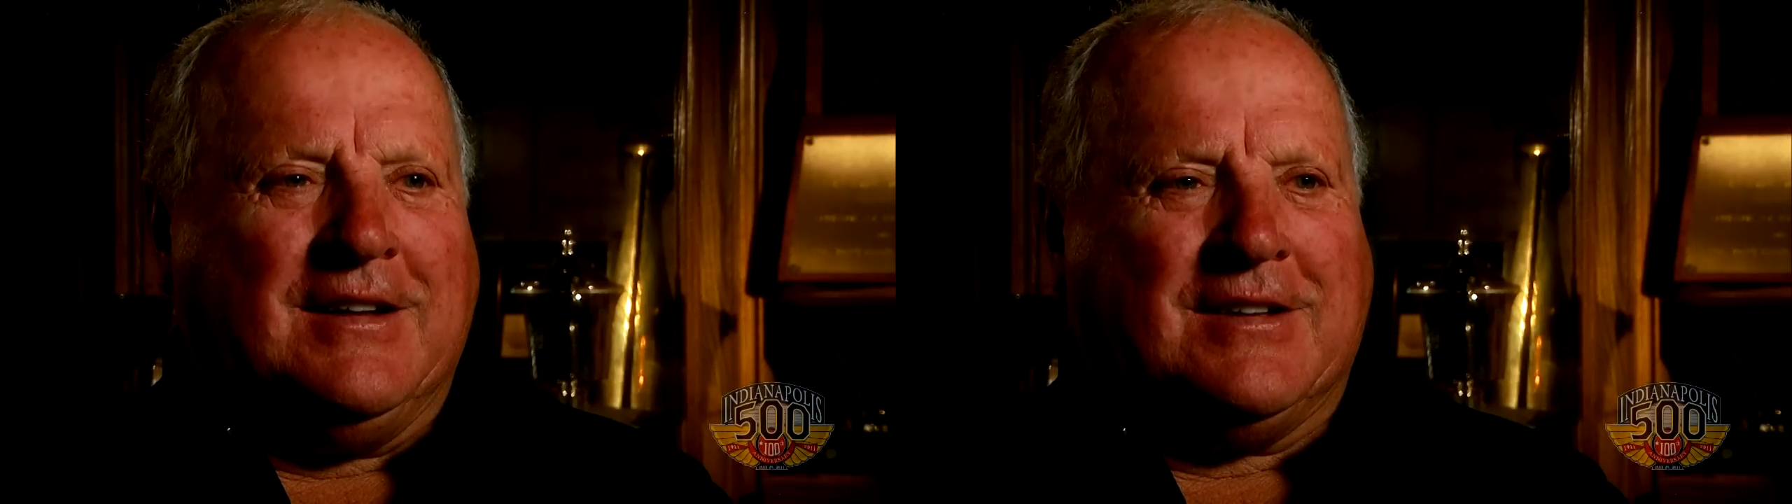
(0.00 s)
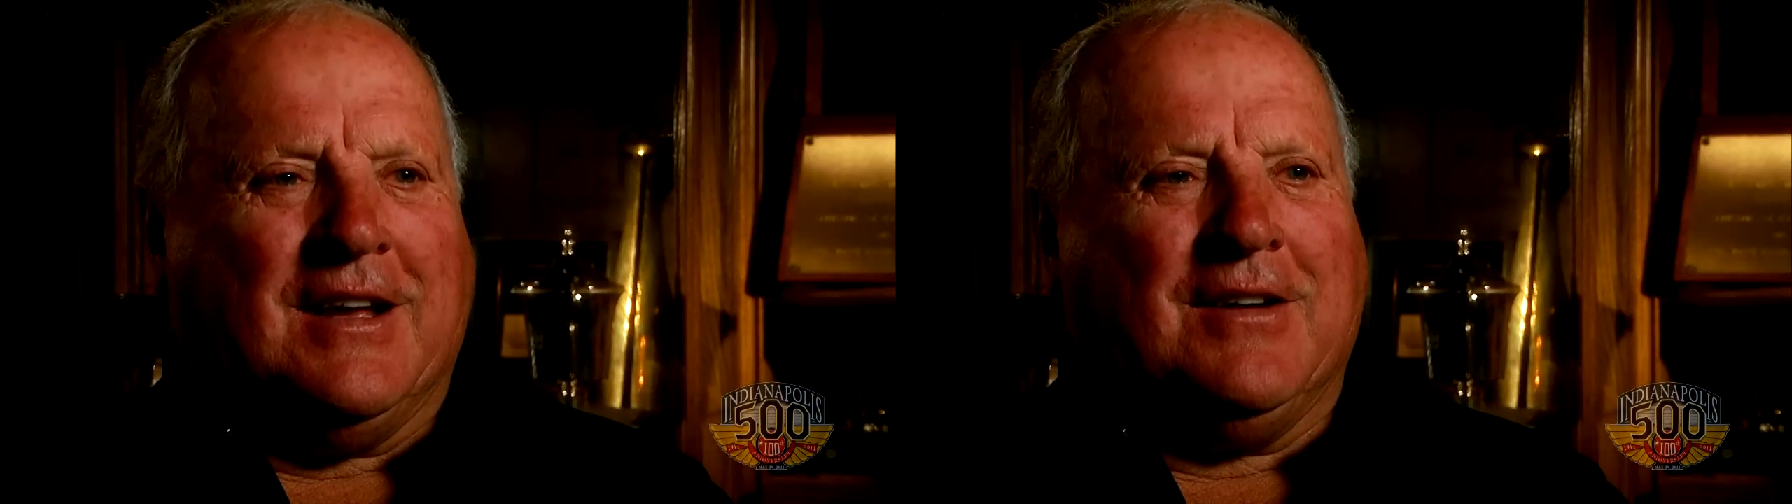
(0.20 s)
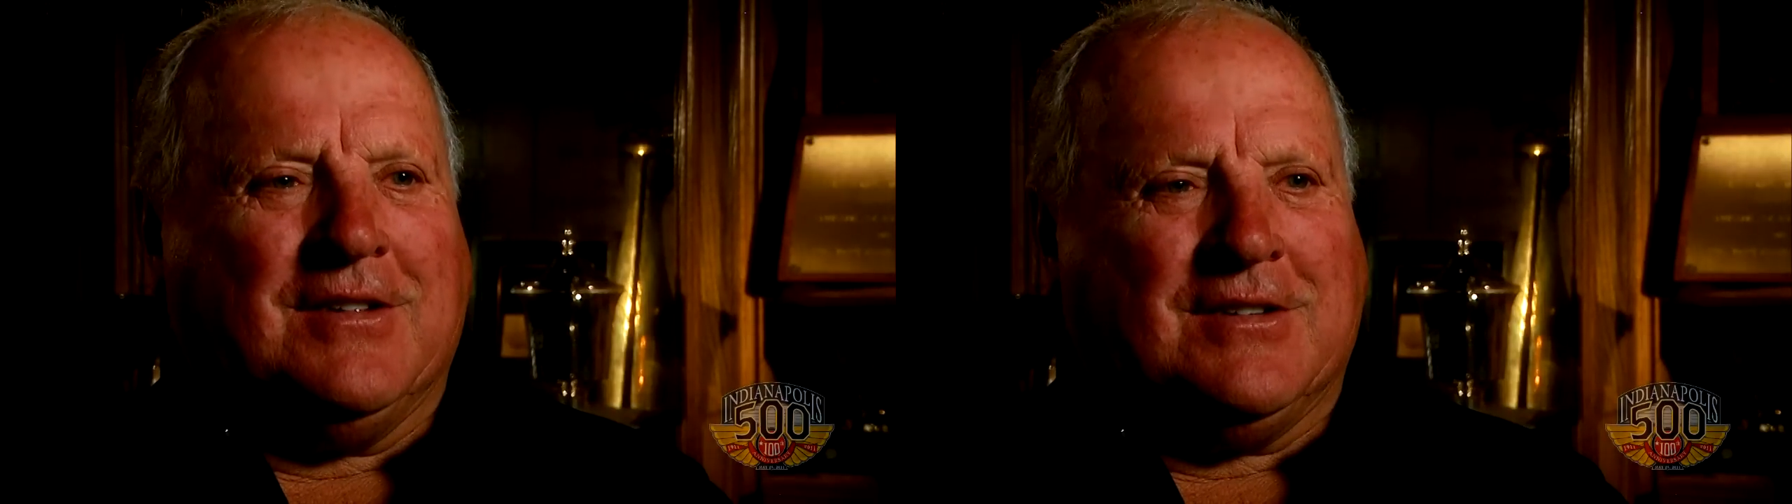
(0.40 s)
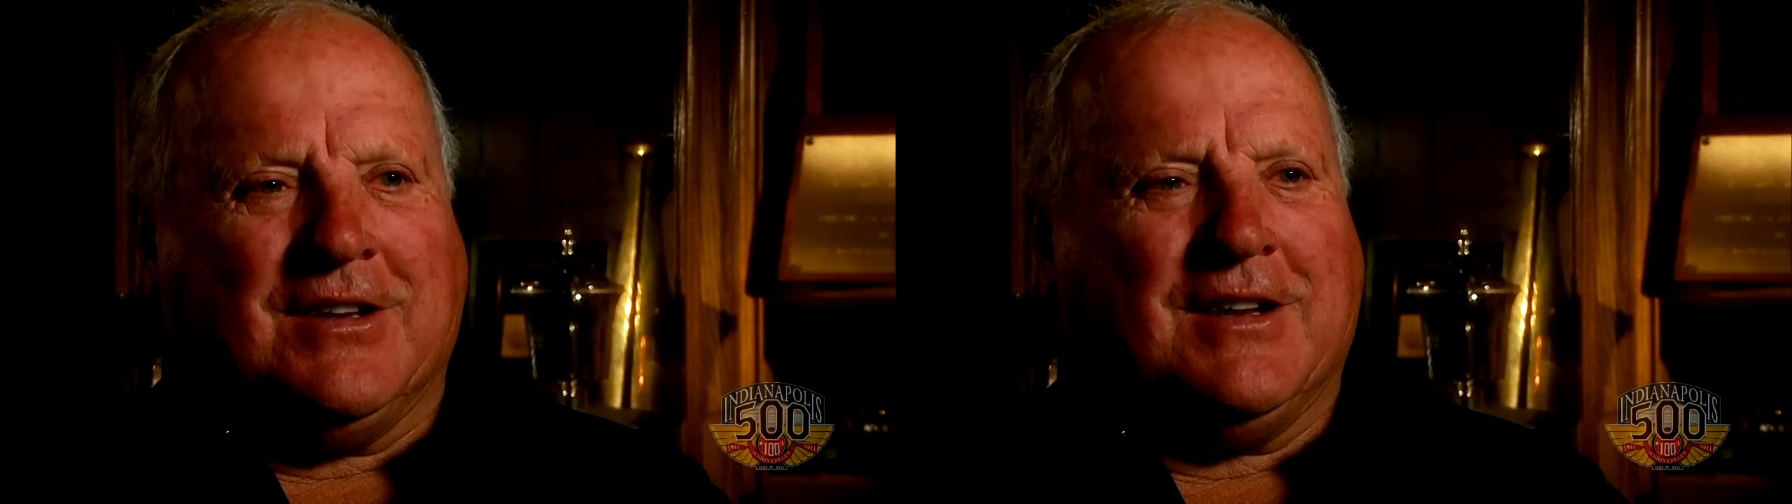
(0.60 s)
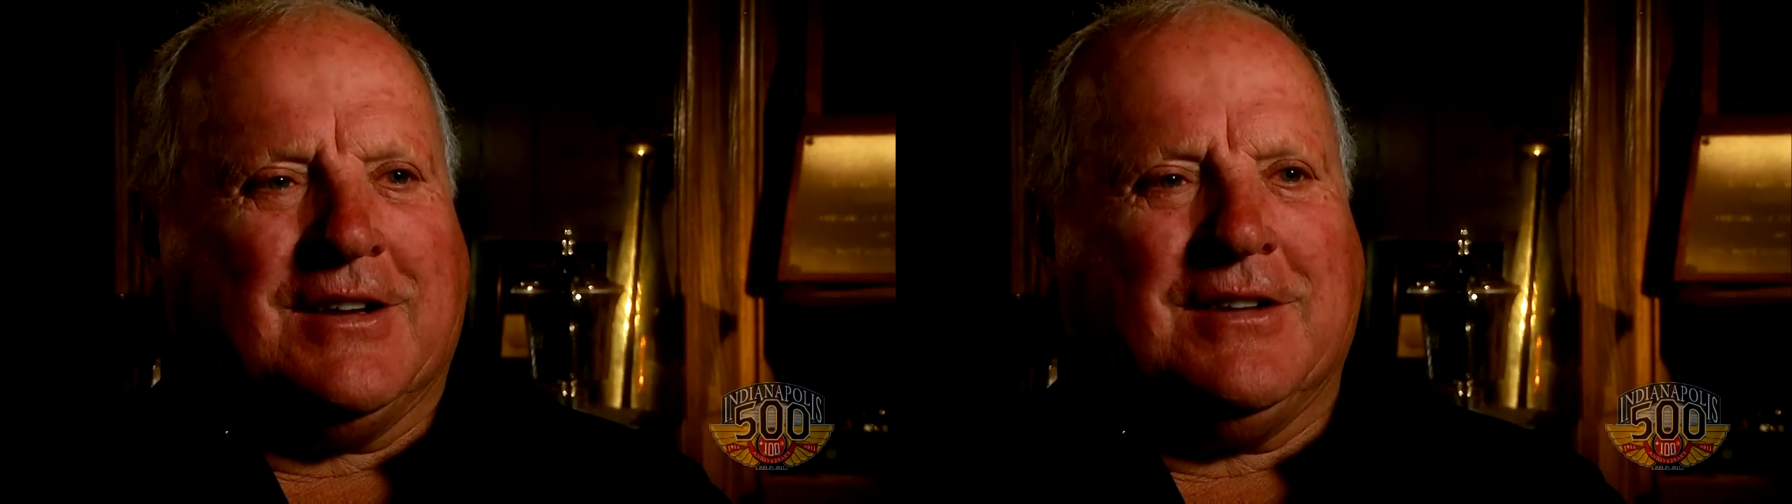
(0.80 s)
seven,
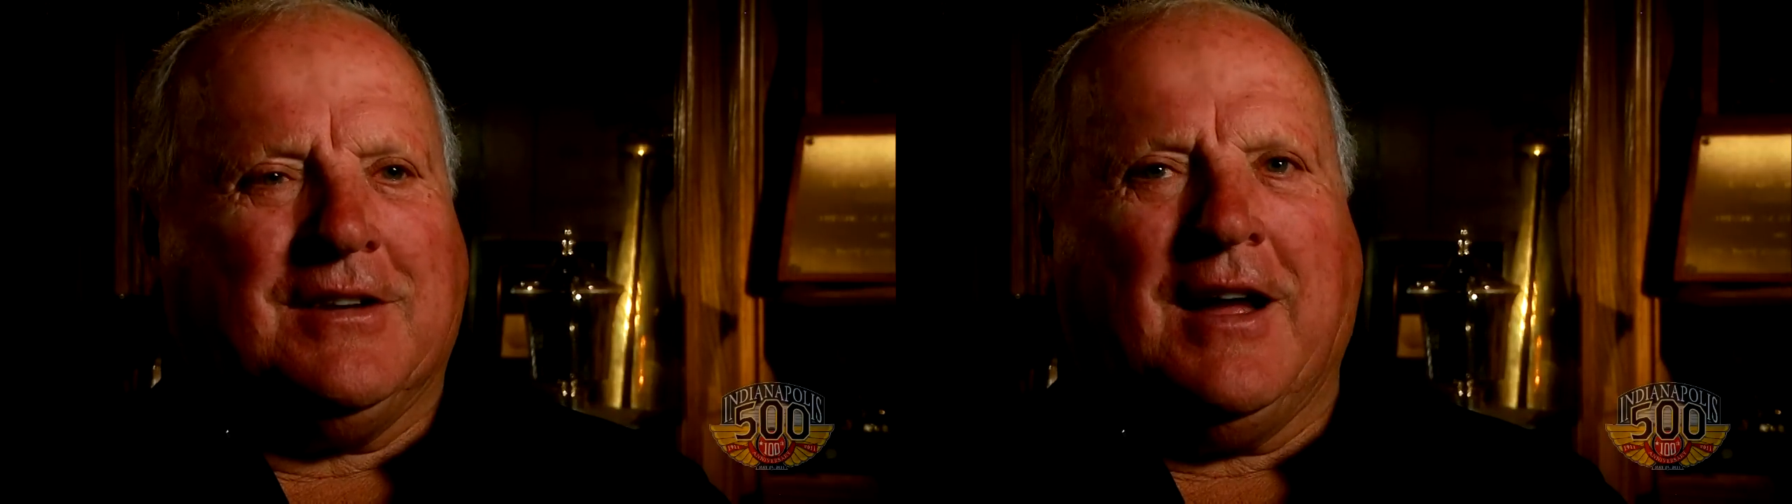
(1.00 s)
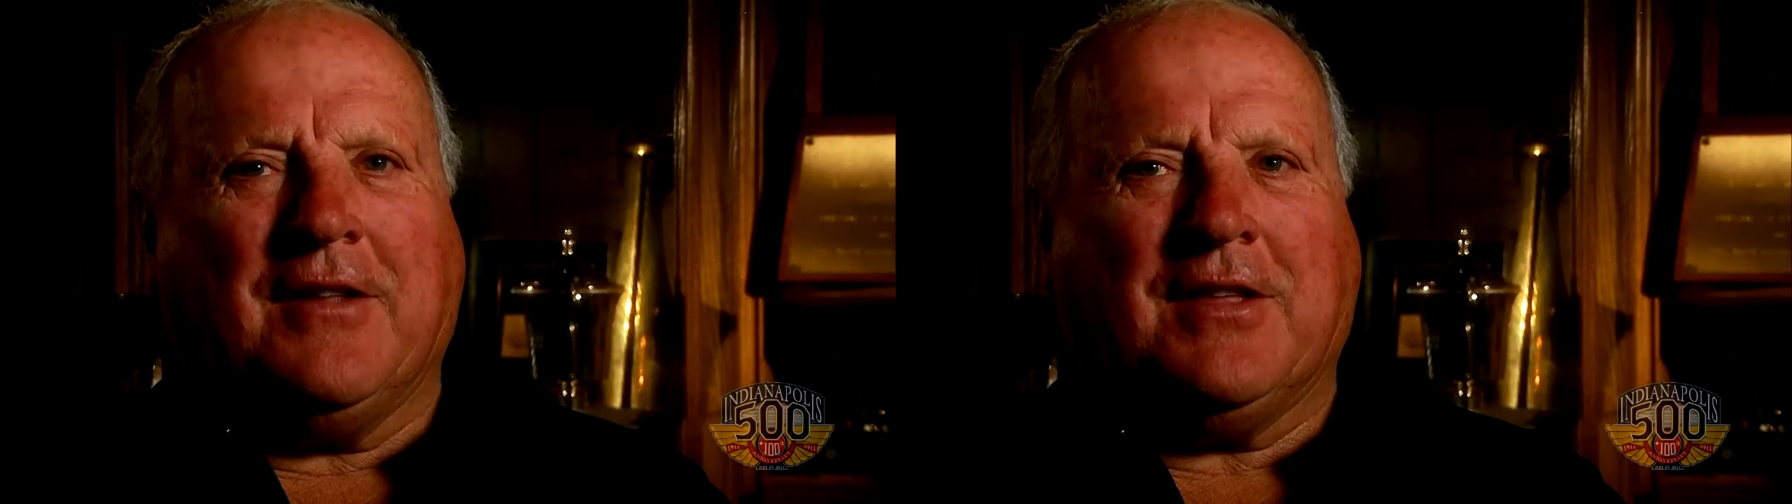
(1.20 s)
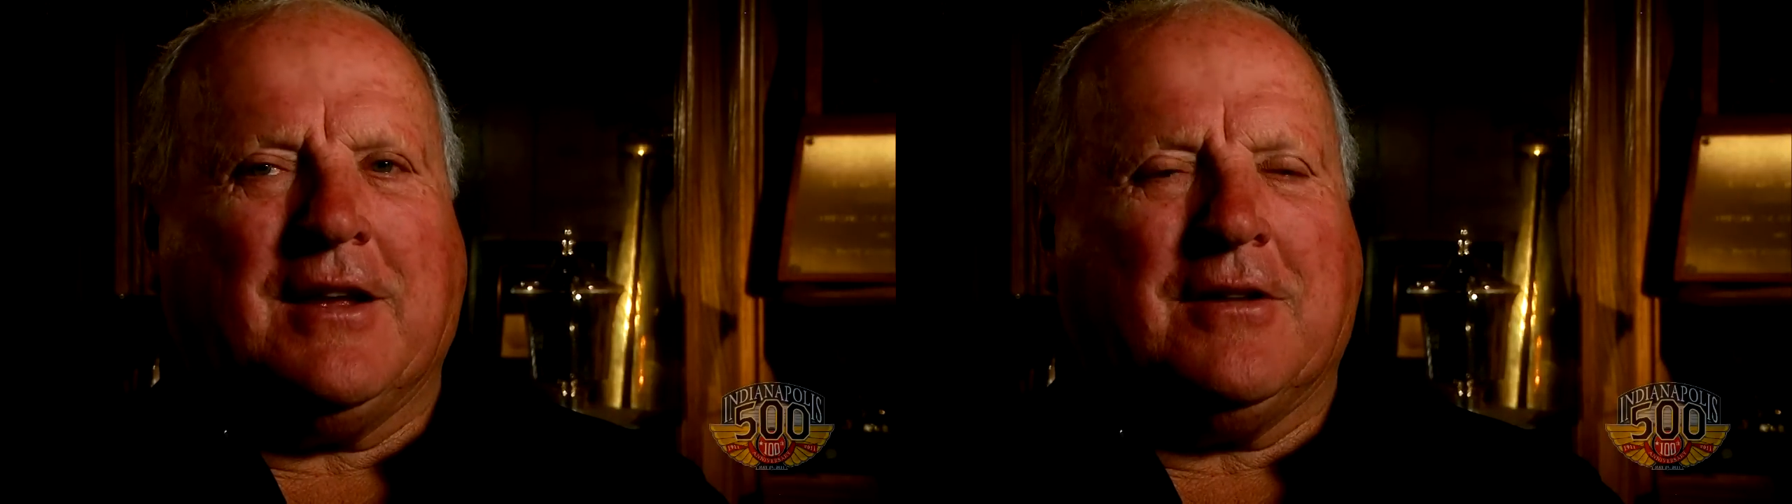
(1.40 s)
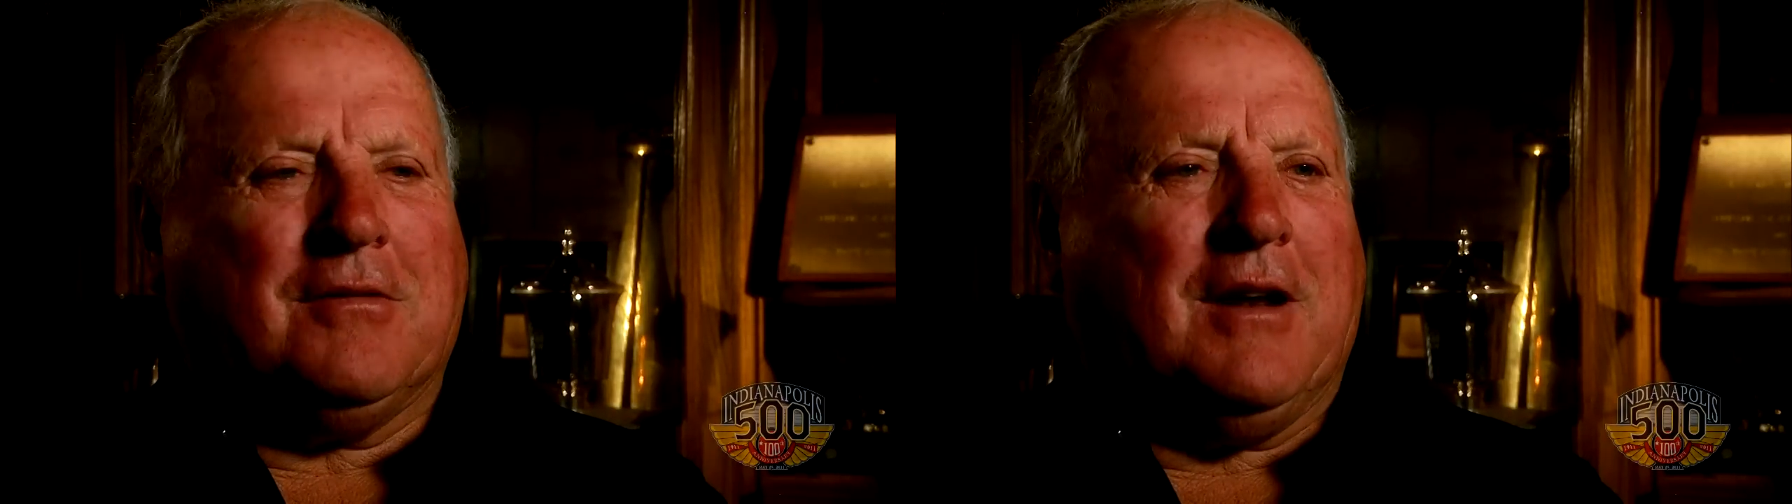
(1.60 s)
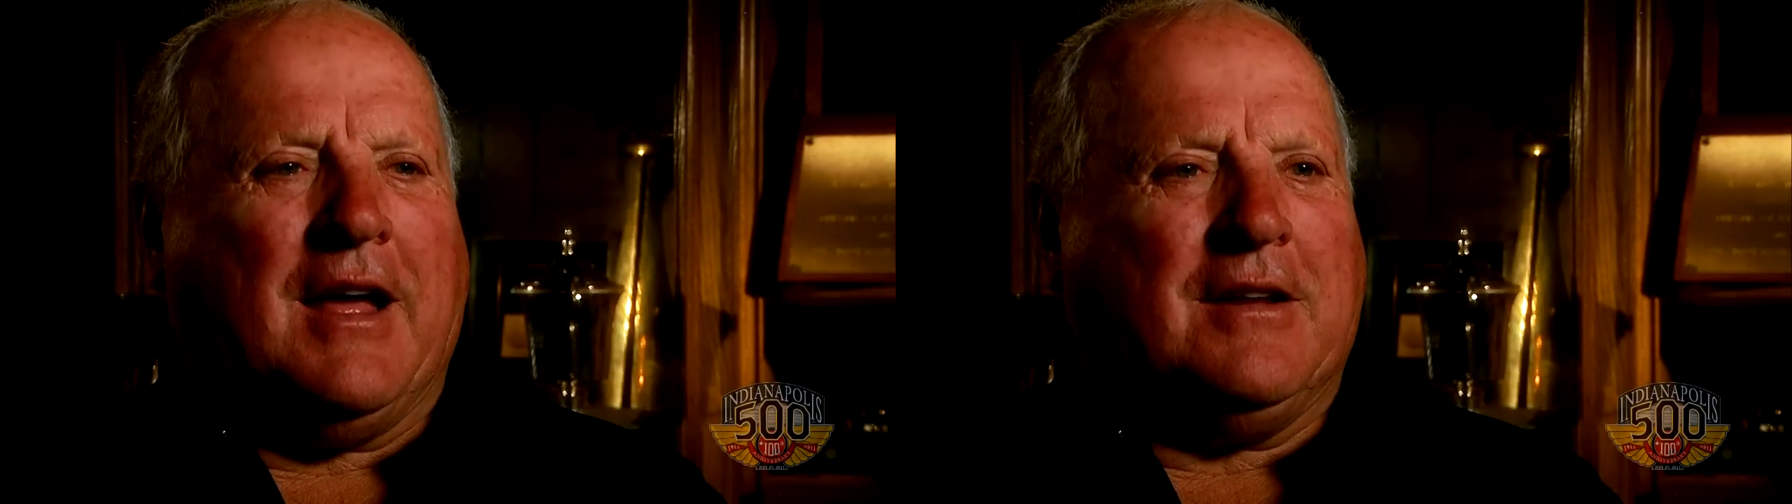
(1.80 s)
six, and I think it
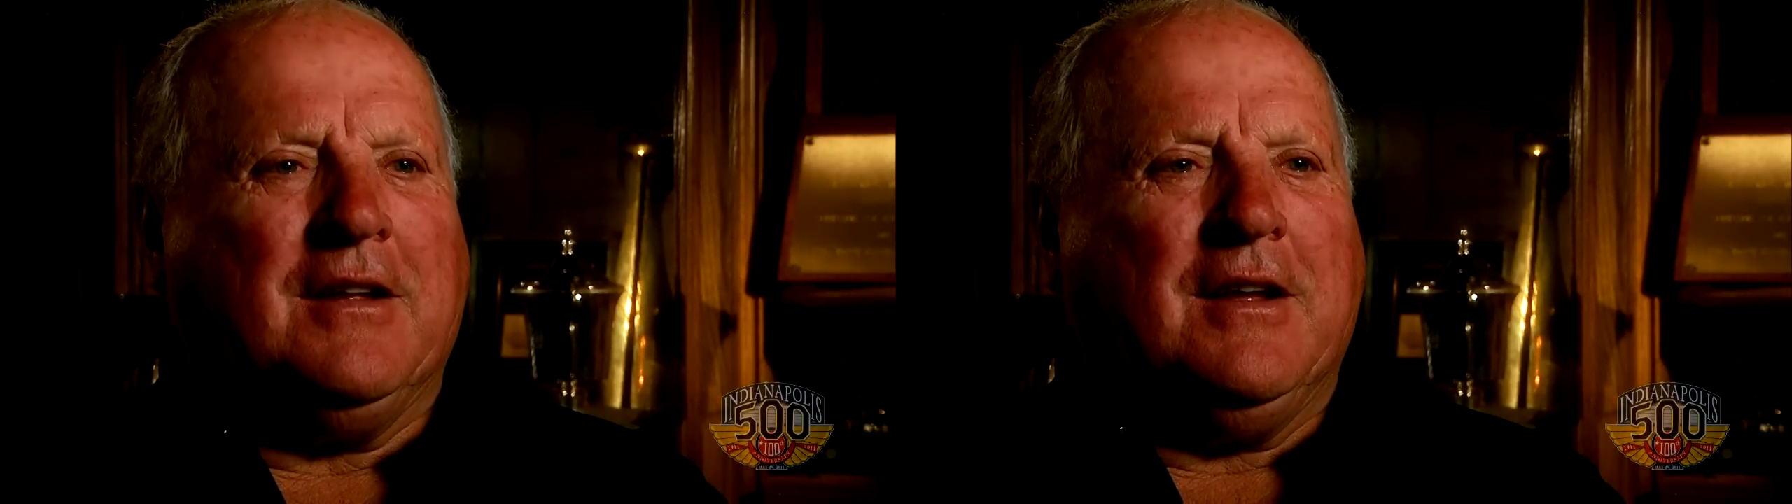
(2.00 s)
was like